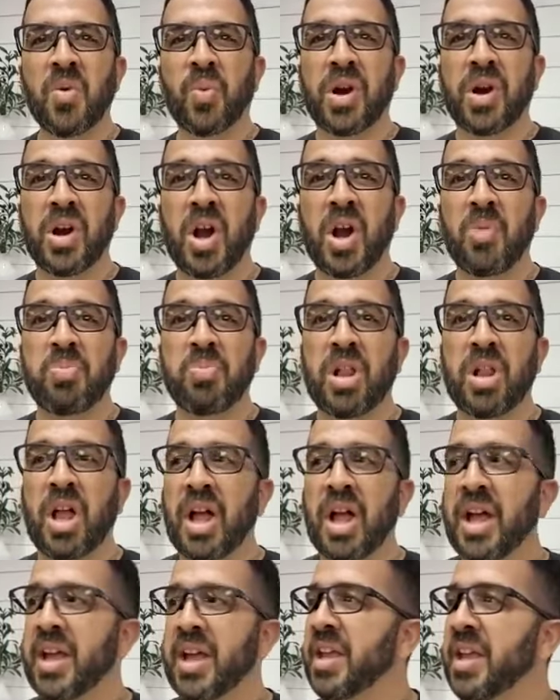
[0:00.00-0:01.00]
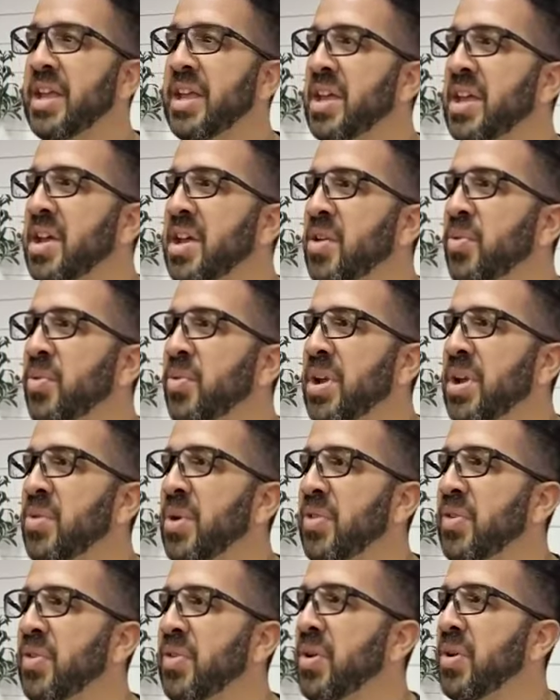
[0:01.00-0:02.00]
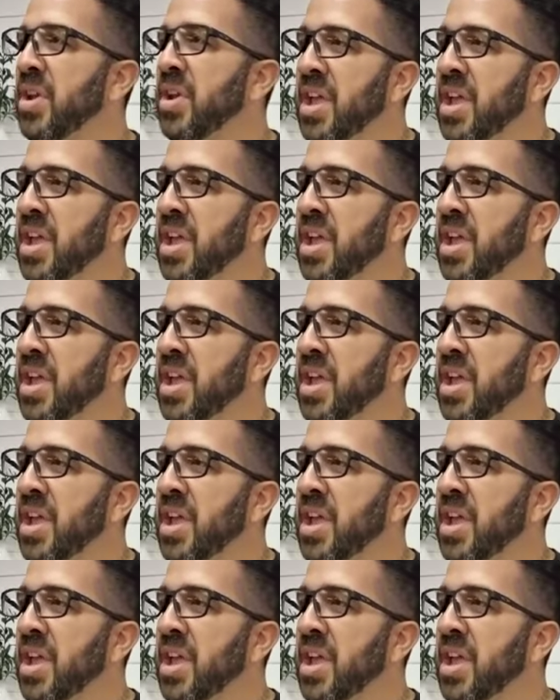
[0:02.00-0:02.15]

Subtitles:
We're applying what he went through.